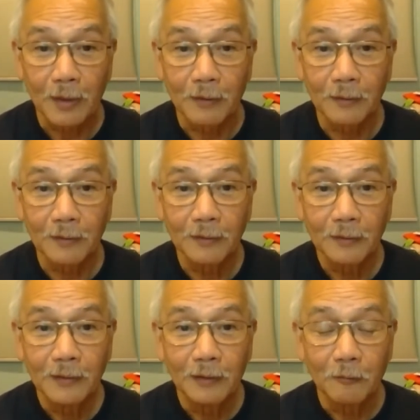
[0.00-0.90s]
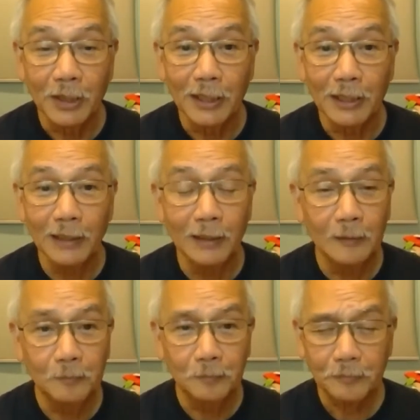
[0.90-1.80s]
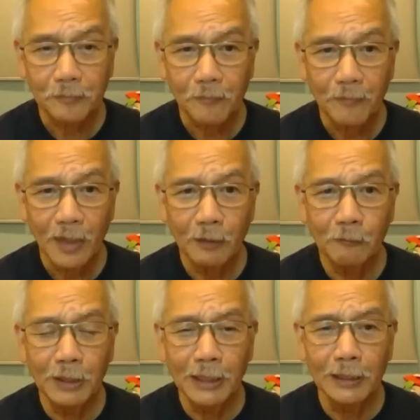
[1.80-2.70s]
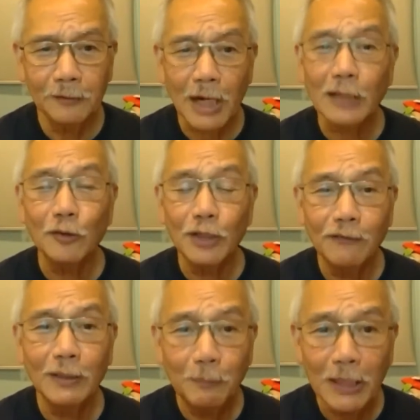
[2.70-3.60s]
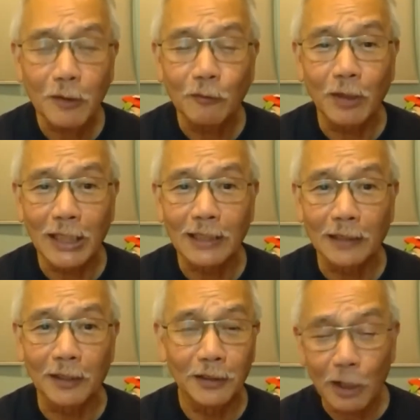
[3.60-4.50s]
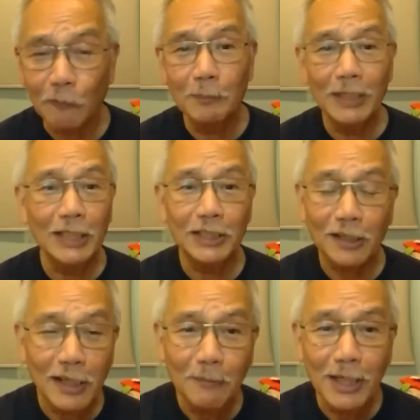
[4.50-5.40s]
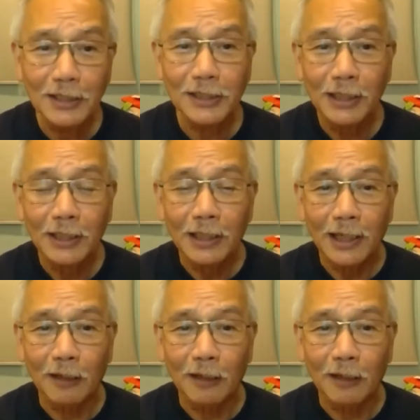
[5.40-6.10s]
No. We we try to live in peace with one another. There will be disagreements.